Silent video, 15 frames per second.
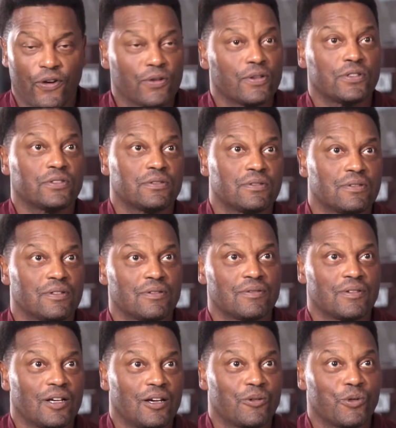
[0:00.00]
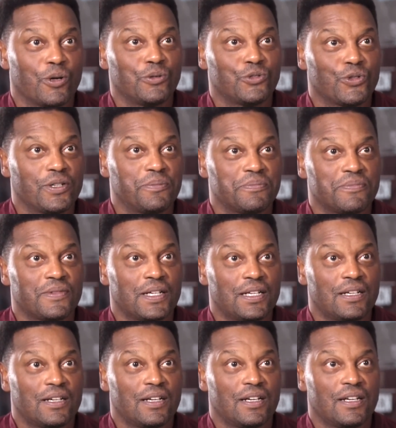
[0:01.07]
furthest road trip.
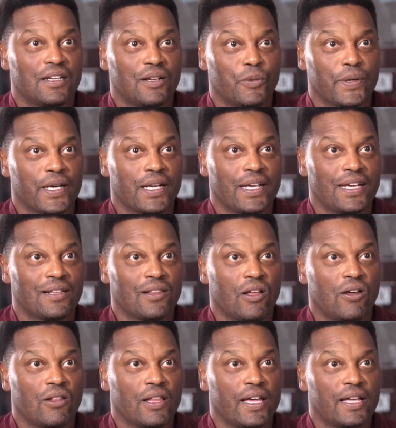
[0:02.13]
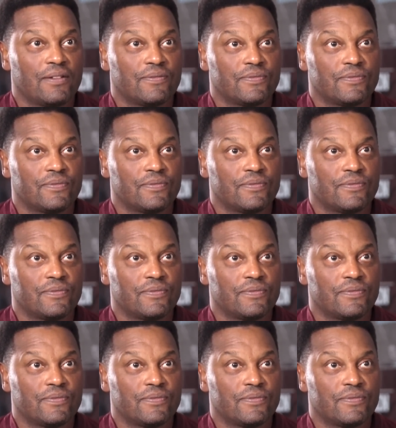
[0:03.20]
You know, we got to handle all that,